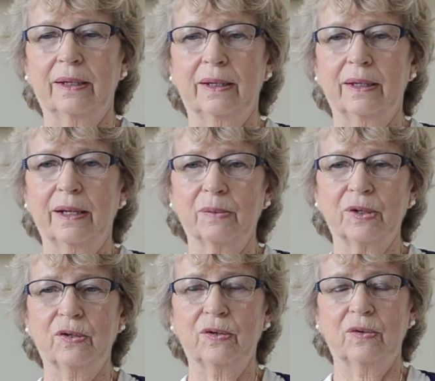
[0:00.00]
Number
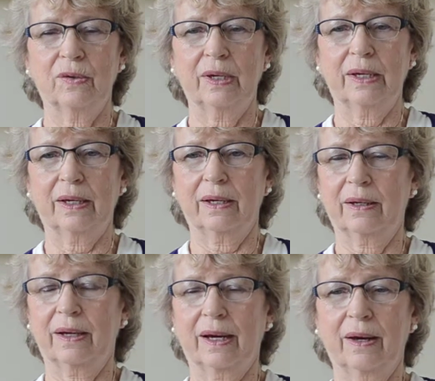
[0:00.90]
two,
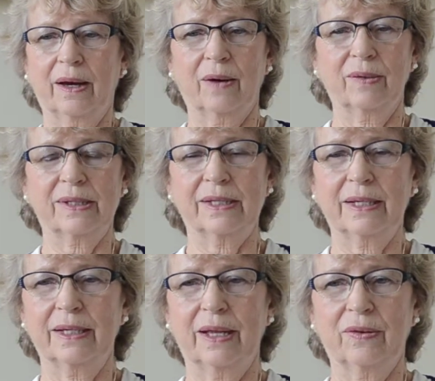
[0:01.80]
I would
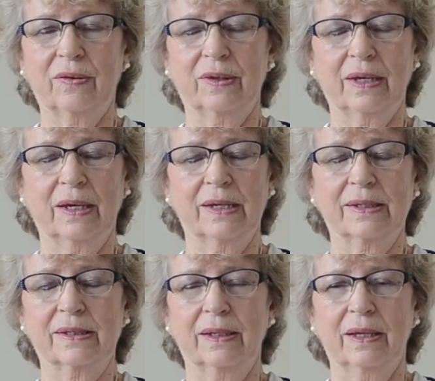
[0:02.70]
say another thing is